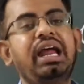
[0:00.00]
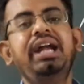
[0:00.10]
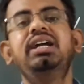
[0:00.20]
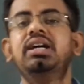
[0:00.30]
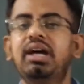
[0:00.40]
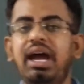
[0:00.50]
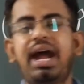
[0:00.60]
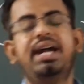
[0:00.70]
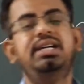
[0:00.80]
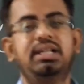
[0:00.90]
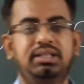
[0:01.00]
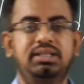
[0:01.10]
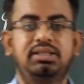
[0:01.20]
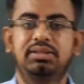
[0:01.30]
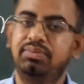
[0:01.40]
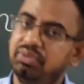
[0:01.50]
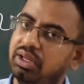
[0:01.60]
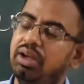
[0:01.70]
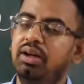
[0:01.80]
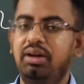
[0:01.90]
it enters.
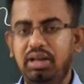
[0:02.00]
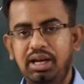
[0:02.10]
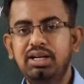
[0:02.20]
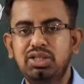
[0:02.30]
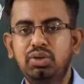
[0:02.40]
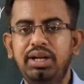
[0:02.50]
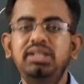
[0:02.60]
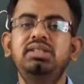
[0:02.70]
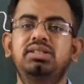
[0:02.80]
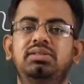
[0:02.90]
Clear, students?